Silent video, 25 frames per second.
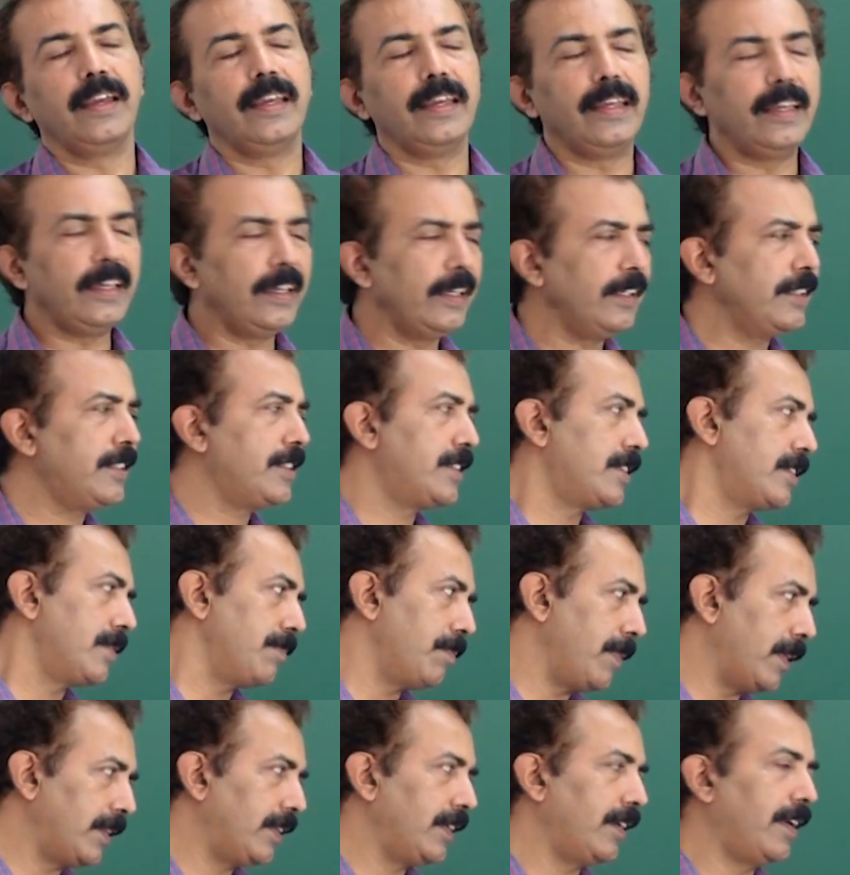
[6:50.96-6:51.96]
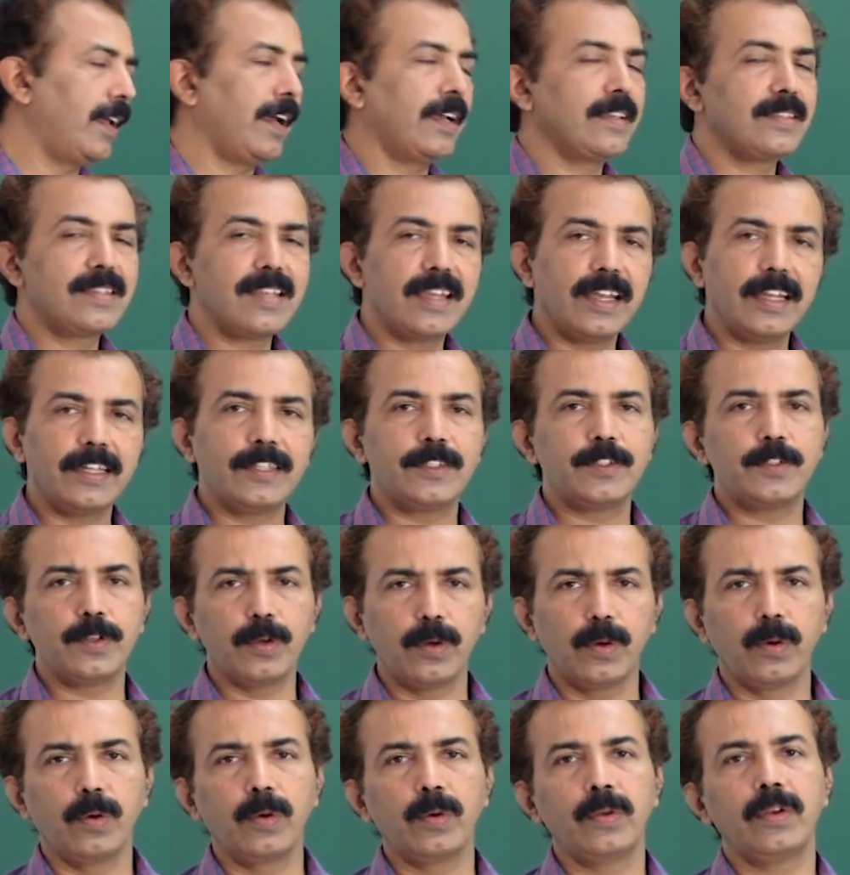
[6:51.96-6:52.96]
Each method has
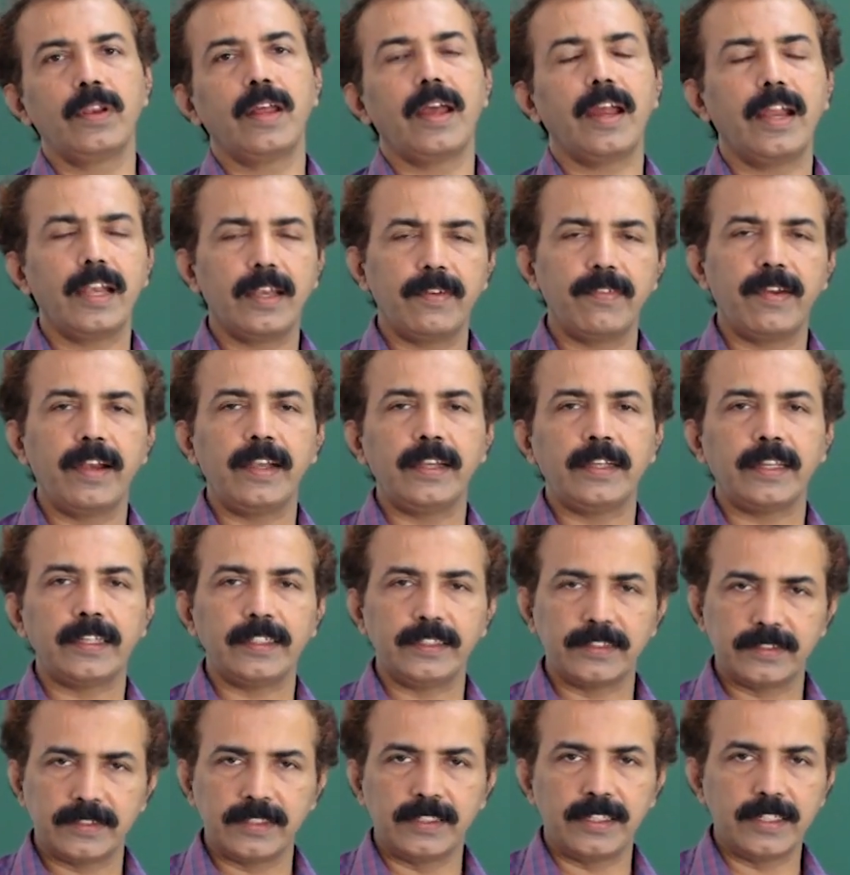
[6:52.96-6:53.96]
its own advantages